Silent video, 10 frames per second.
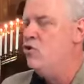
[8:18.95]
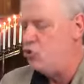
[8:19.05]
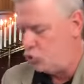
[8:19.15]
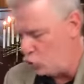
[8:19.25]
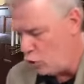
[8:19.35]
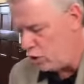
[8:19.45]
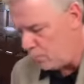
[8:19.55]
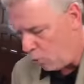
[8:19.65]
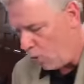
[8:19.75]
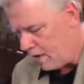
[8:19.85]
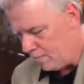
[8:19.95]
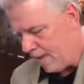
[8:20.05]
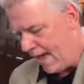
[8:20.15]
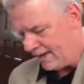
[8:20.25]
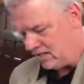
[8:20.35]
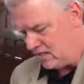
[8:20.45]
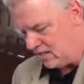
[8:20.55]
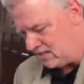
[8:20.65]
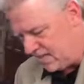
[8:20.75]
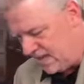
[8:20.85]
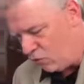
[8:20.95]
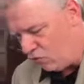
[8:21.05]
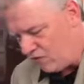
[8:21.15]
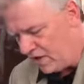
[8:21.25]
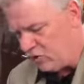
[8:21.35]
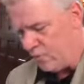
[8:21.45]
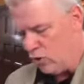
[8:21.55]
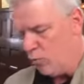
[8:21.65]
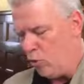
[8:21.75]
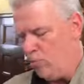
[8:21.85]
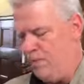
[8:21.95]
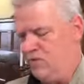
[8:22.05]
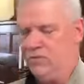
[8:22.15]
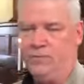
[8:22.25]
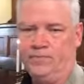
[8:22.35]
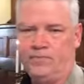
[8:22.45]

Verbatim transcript: should point back to this single fundamental purpose.